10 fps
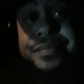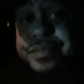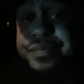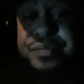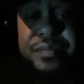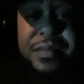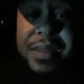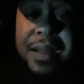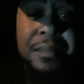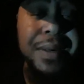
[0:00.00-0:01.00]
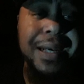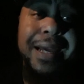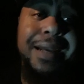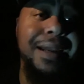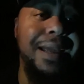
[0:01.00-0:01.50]
late in the game,
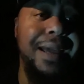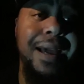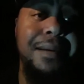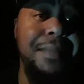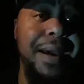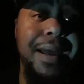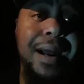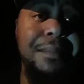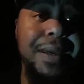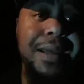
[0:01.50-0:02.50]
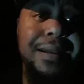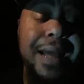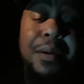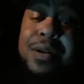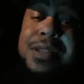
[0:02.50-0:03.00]
man, I mean, that was just
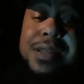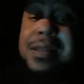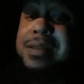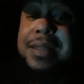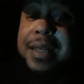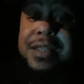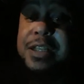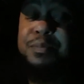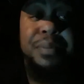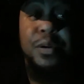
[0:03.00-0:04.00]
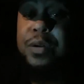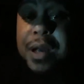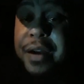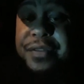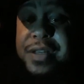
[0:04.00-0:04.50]
they just blew coverages.
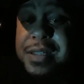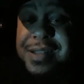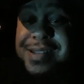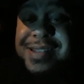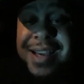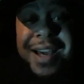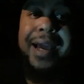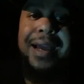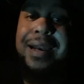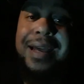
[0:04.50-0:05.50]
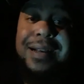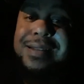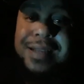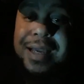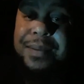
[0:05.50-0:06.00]
You can't, like, let a
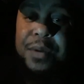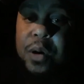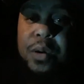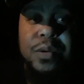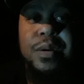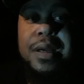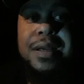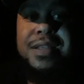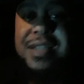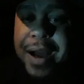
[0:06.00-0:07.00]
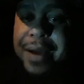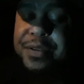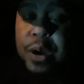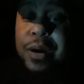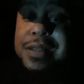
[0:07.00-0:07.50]
team go
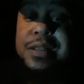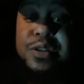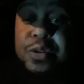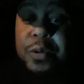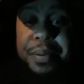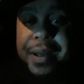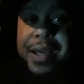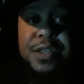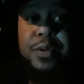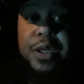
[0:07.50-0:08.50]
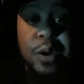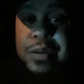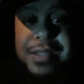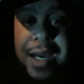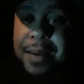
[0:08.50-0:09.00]
75 yards in two
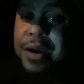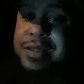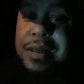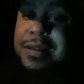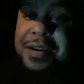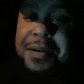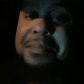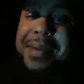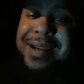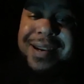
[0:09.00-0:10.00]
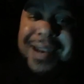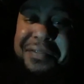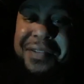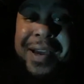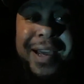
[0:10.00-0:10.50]
plays with no timeouts under a
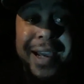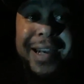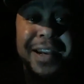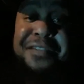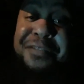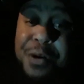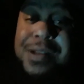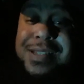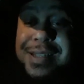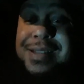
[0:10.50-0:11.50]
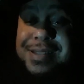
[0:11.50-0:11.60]
minute left and